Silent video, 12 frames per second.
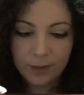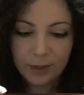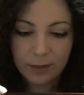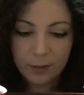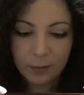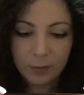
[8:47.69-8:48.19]

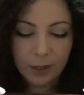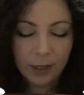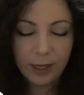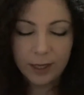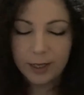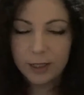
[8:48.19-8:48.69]
the
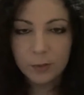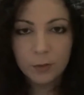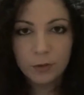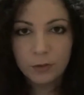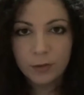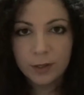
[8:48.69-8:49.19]
lighting is
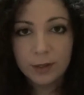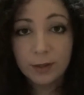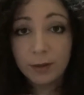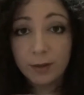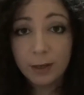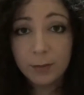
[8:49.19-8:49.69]
perfect, the
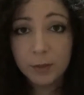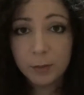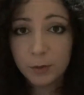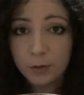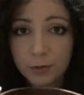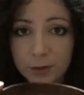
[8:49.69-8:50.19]
theme is
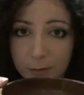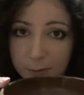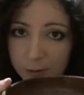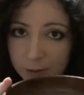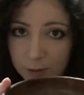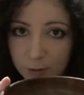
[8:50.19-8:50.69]
perfect.
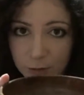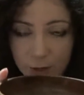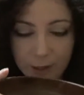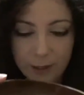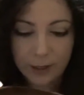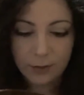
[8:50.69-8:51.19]
Please go
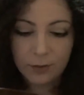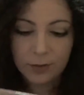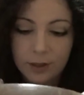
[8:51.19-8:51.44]
check it out.